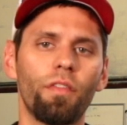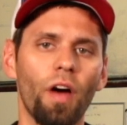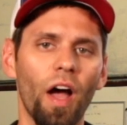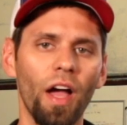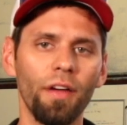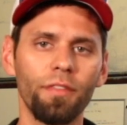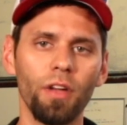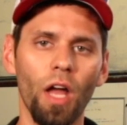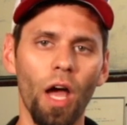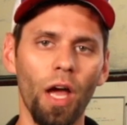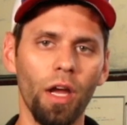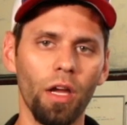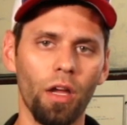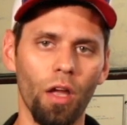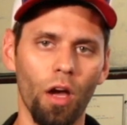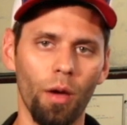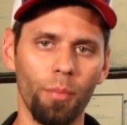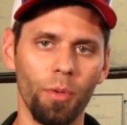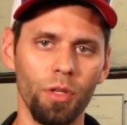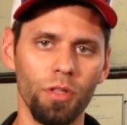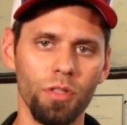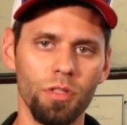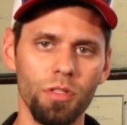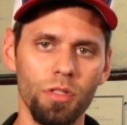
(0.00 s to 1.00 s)
5.9
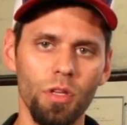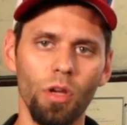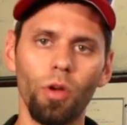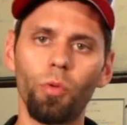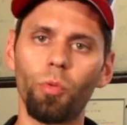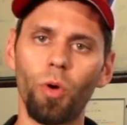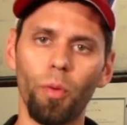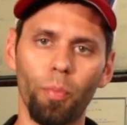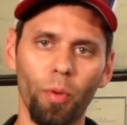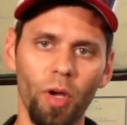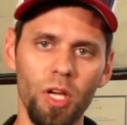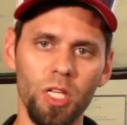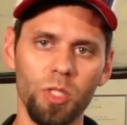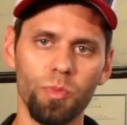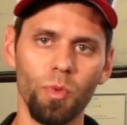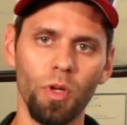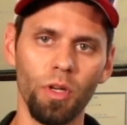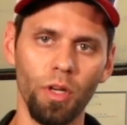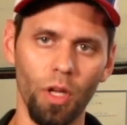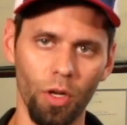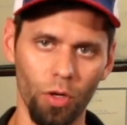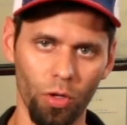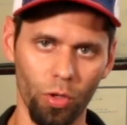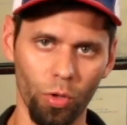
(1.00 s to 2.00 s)
Cummins
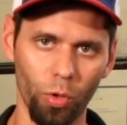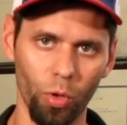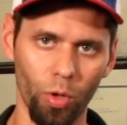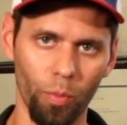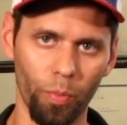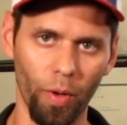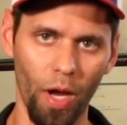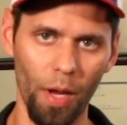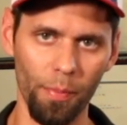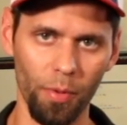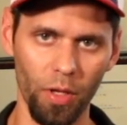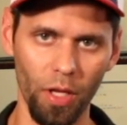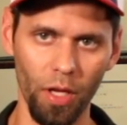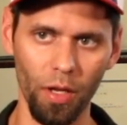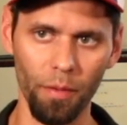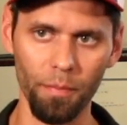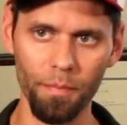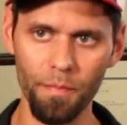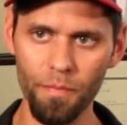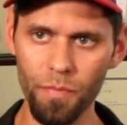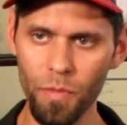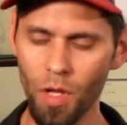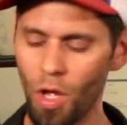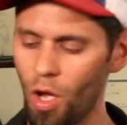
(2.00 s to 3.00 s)
replacement intercooler pipe kit.
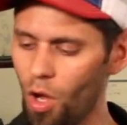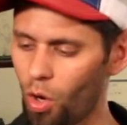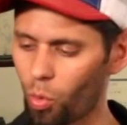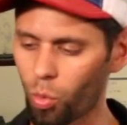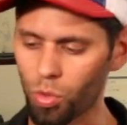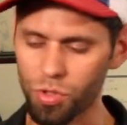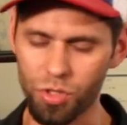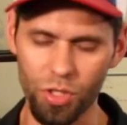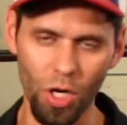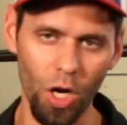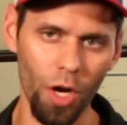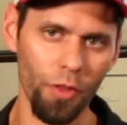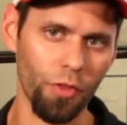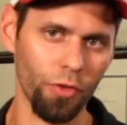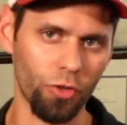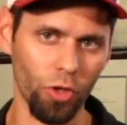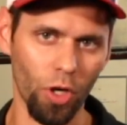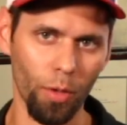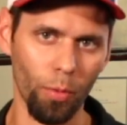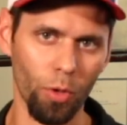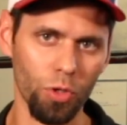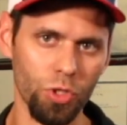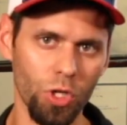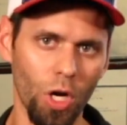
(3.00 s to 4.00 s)
We'll start at the
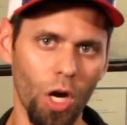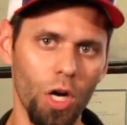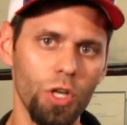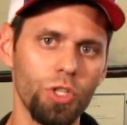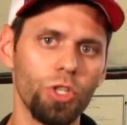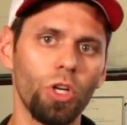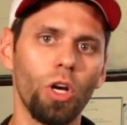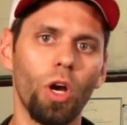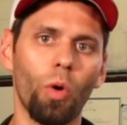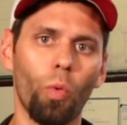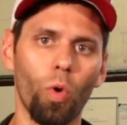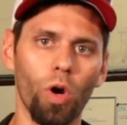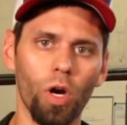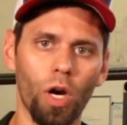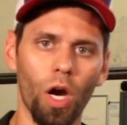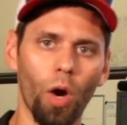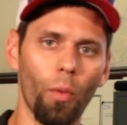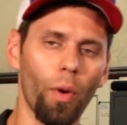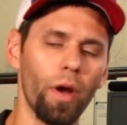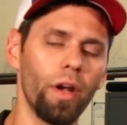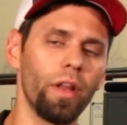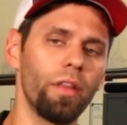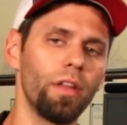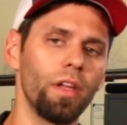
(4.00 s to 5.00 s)
turbocharger and work our
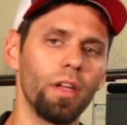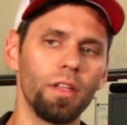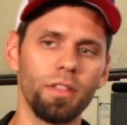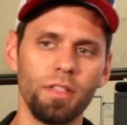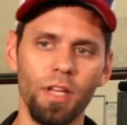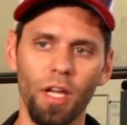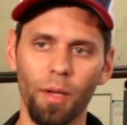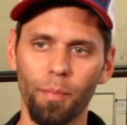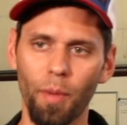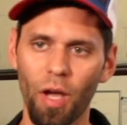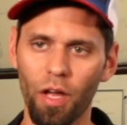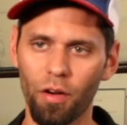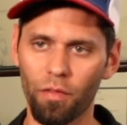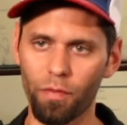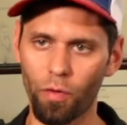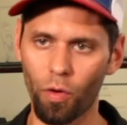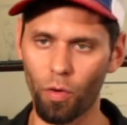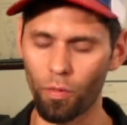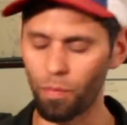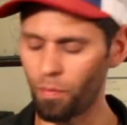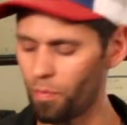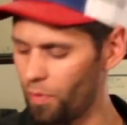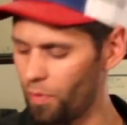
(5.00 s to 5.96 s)
way to the intake manifold.